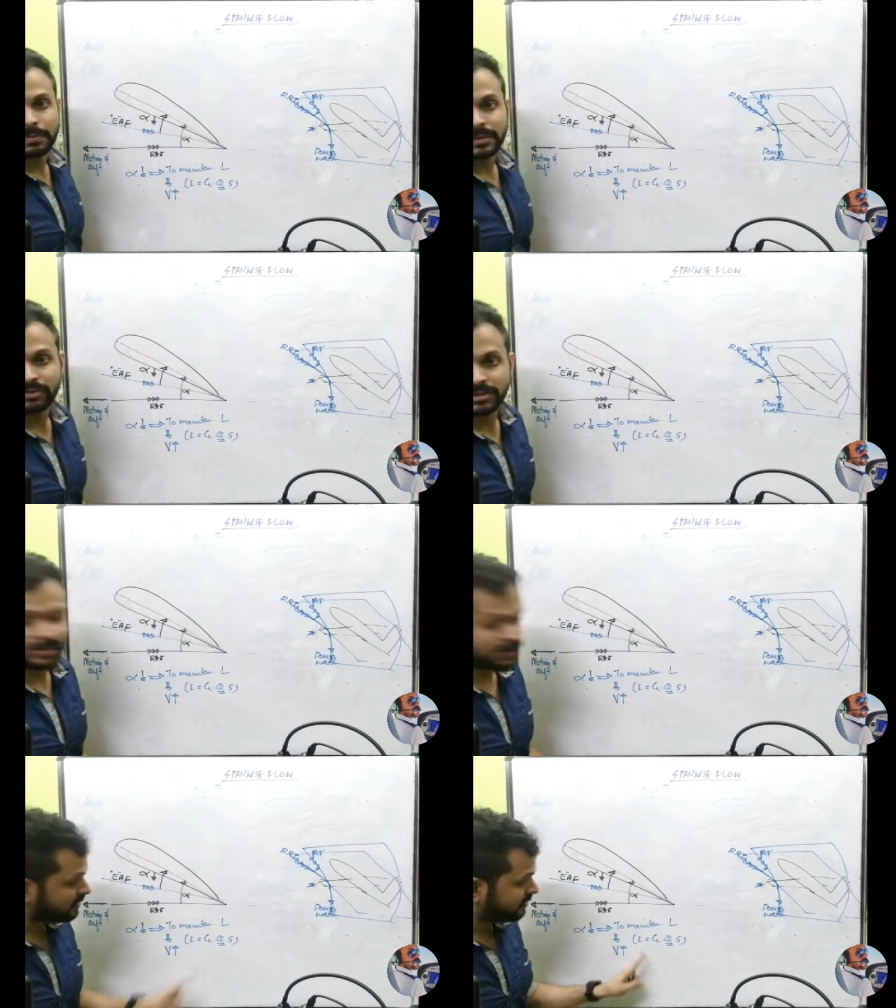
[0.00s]
pressure is
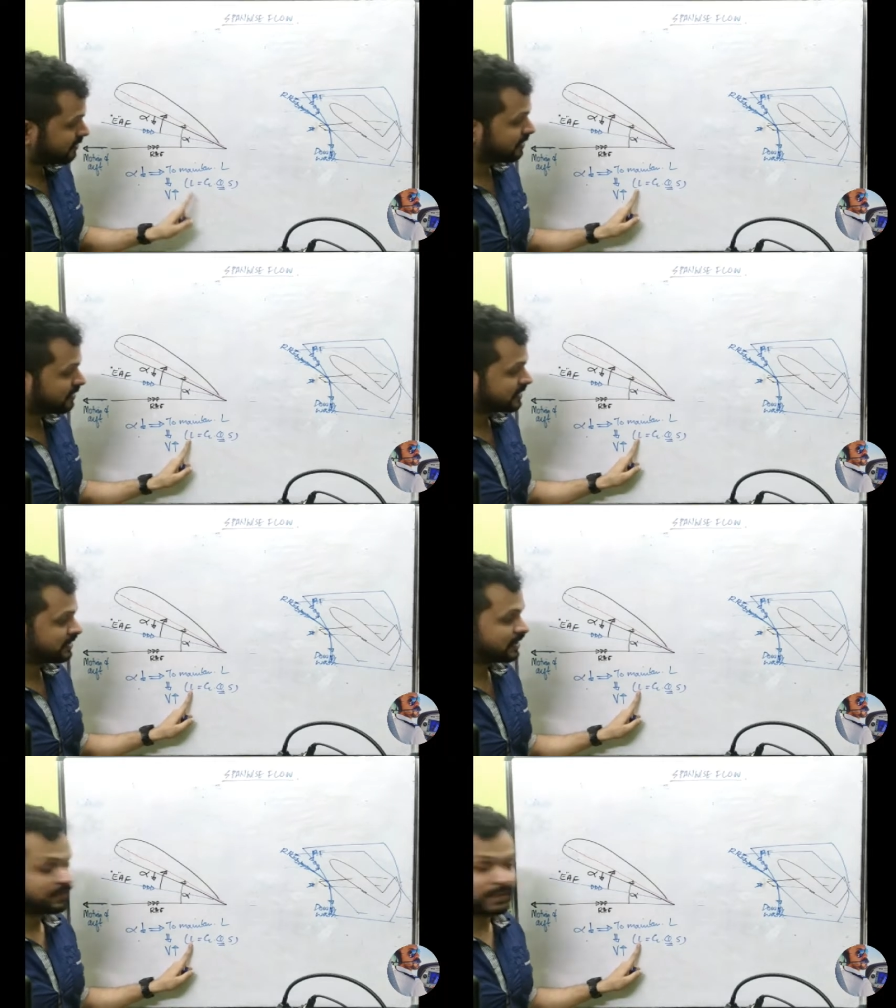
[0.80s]

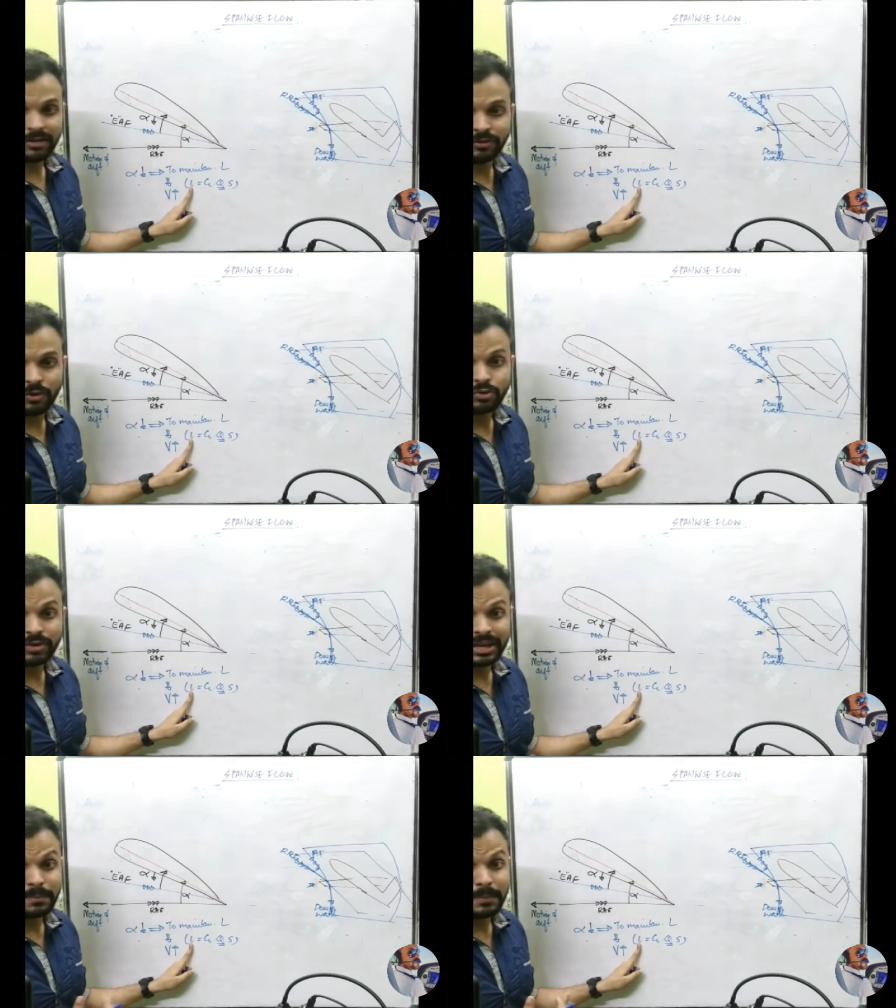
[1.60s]
increasing, therefore you
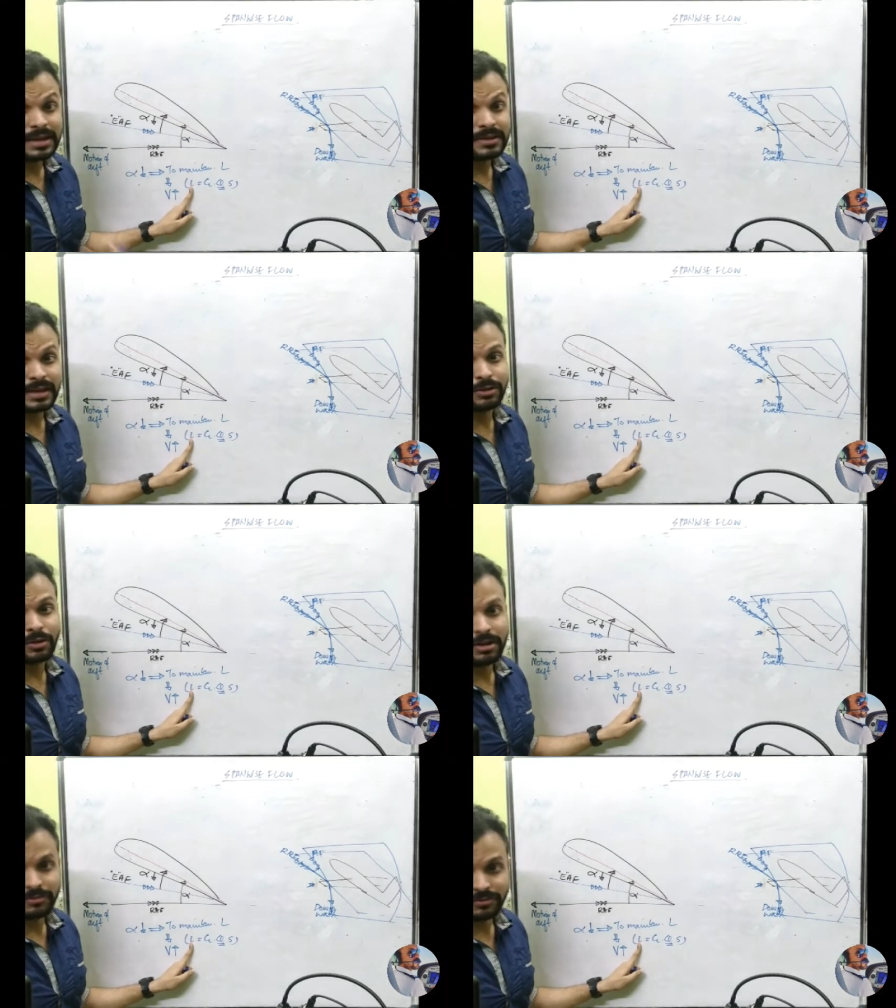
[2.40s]
can maintain
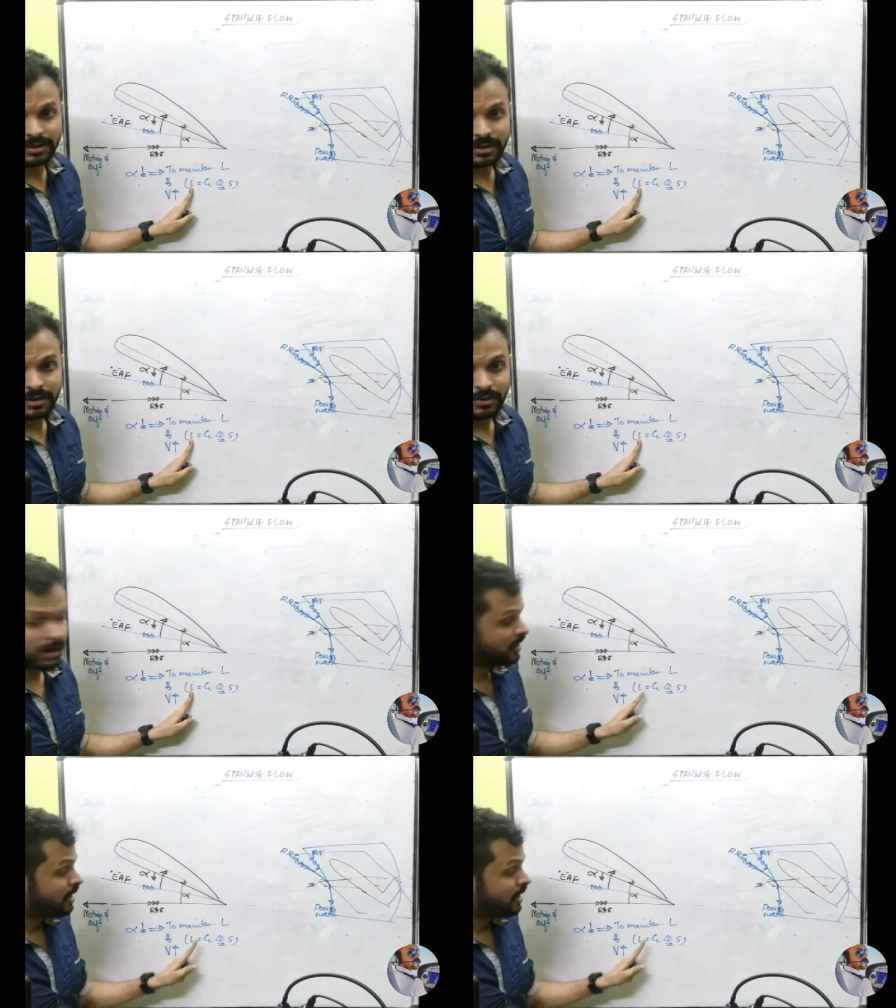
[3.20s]
your lift, right?